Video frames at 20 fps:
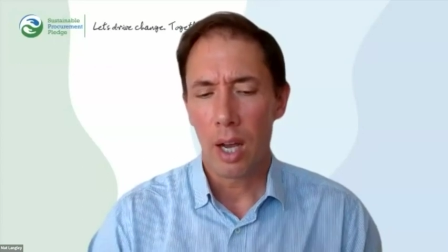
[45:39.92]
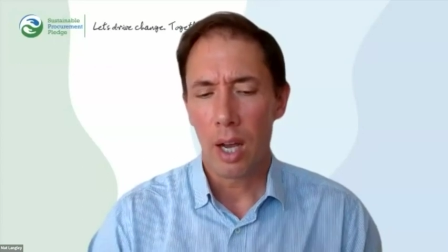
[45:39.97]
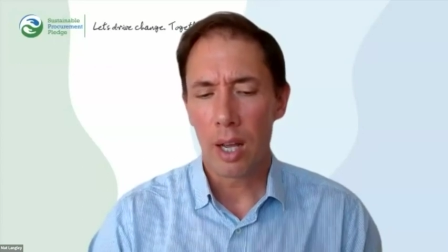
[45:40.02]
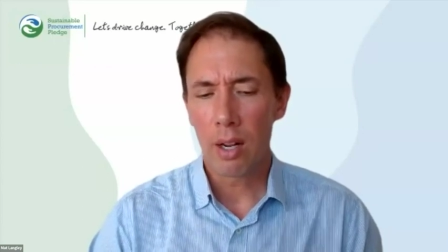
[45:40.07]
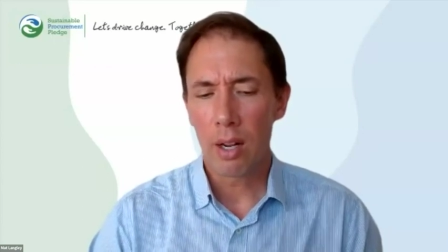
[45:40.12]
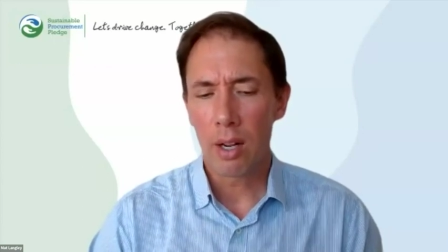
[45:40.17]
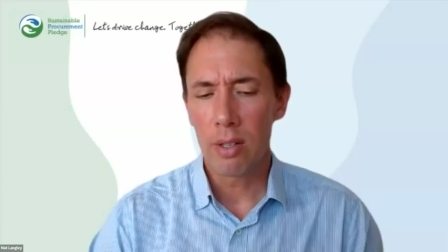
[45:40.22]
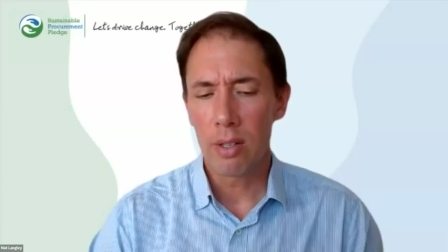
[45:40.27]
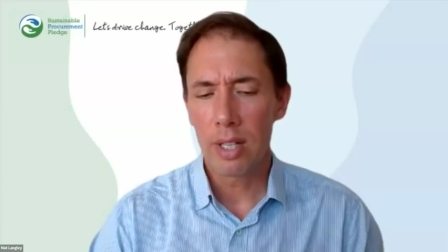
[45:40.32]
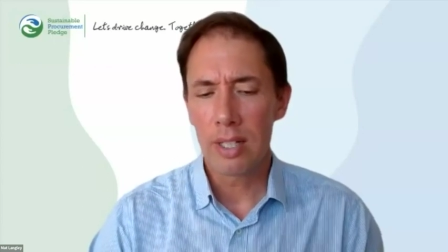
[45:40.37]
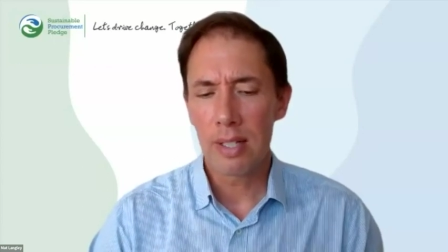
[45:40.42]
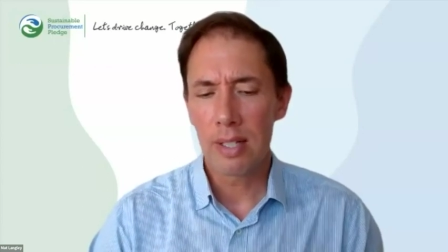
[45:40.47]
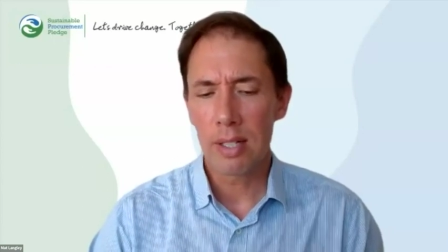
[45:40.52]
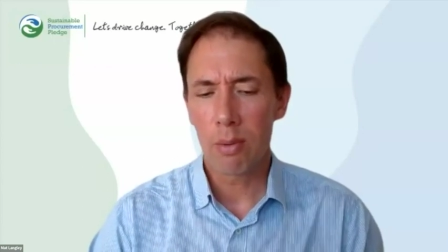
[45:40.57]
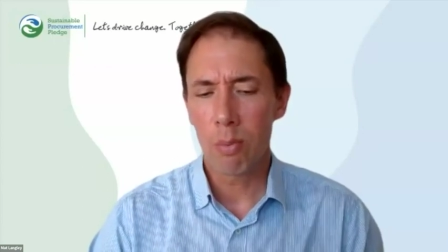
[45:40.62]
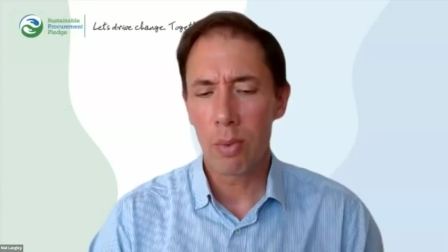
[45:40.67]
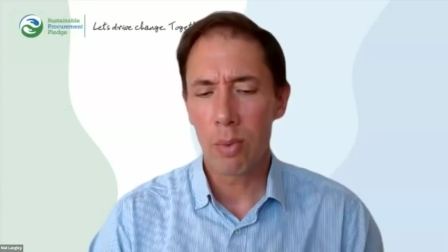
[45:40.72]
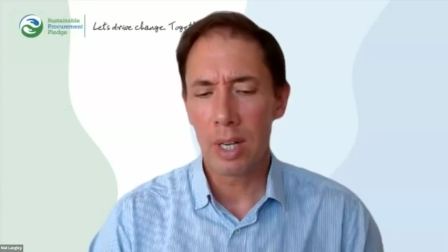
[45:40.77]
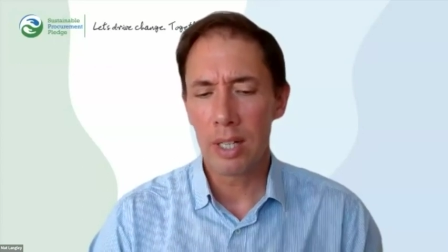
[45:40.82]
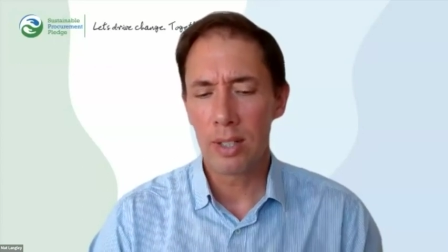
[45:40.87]
I don't, in
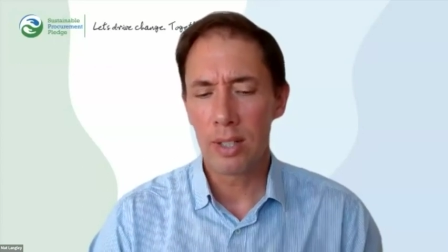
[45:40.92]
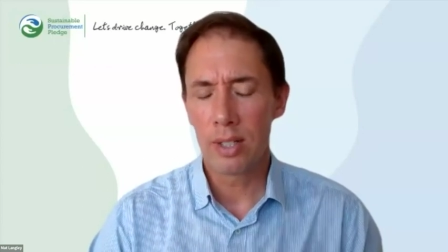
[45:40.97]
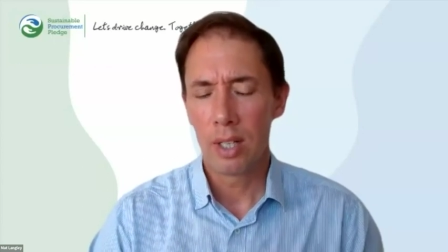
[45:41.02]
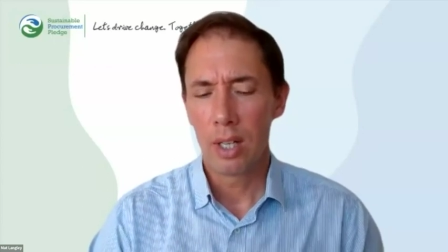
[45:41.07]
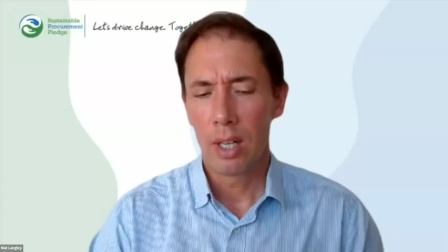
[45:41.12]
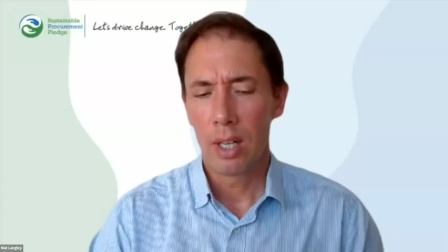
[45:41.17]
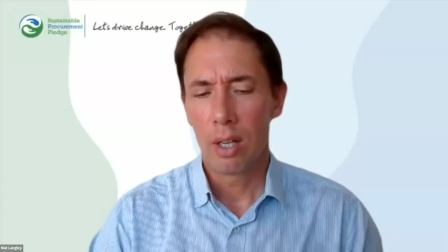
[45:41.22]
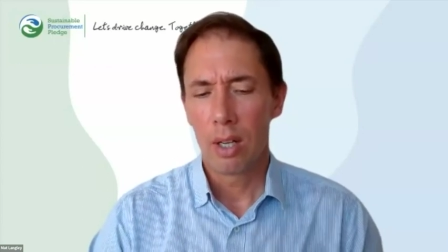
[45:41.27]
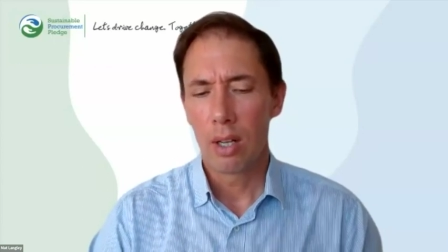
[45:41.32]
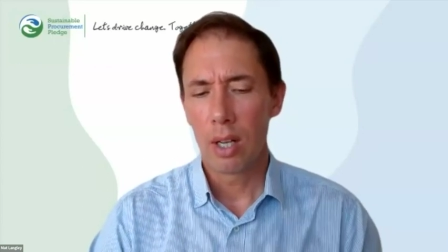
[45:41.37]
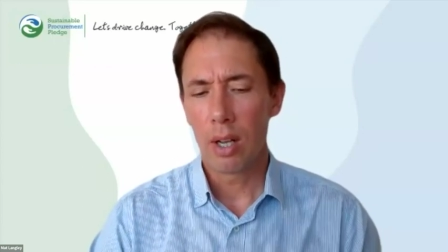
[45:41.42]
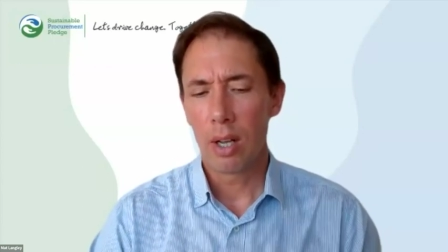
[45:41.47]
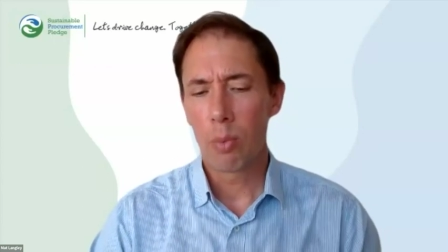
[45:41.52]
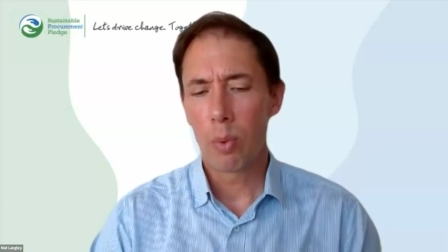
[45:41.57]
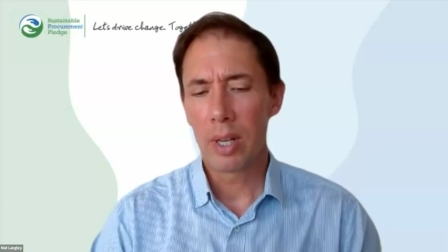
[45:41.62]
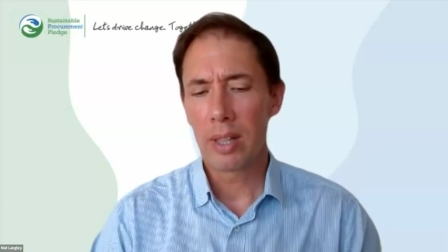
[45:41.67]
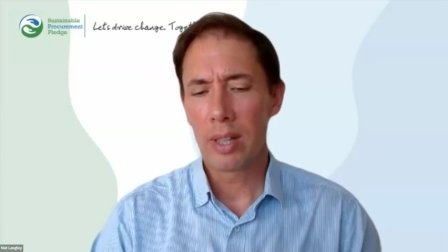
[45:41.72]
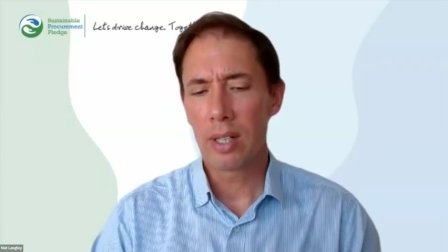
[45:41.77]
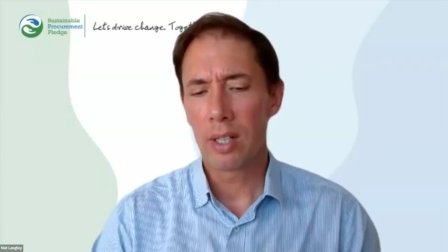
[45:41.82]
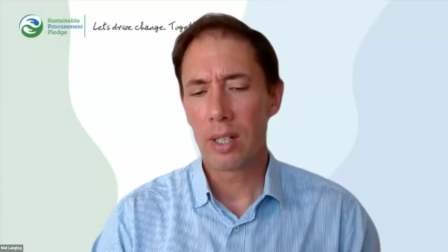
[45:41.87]
some ways,
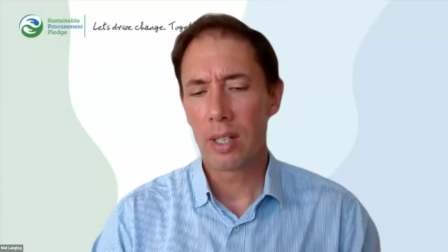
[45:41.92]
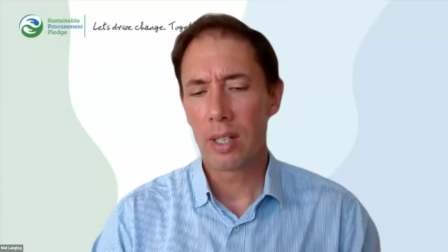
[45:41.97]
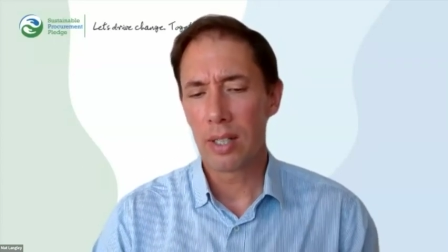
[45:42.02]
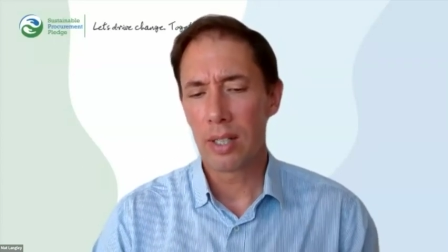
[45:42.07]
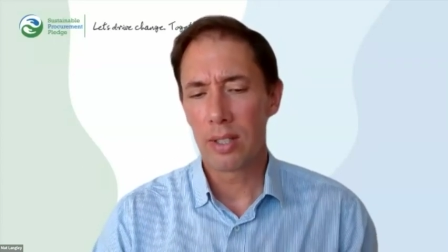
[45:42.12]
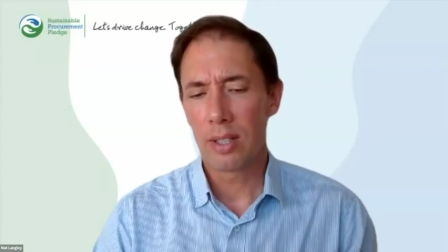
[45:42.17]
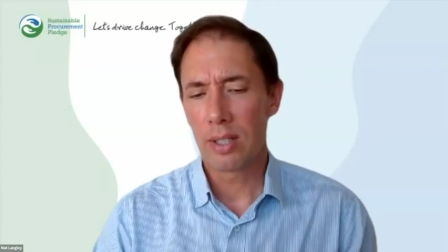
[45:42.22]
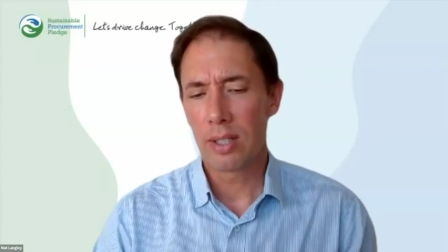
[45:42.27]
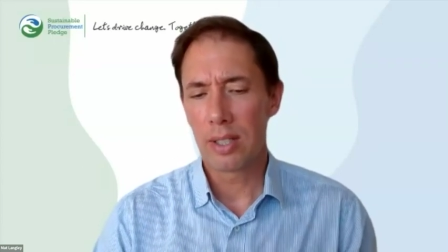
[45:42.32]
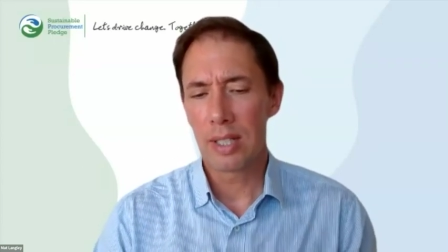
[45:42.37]
whether it's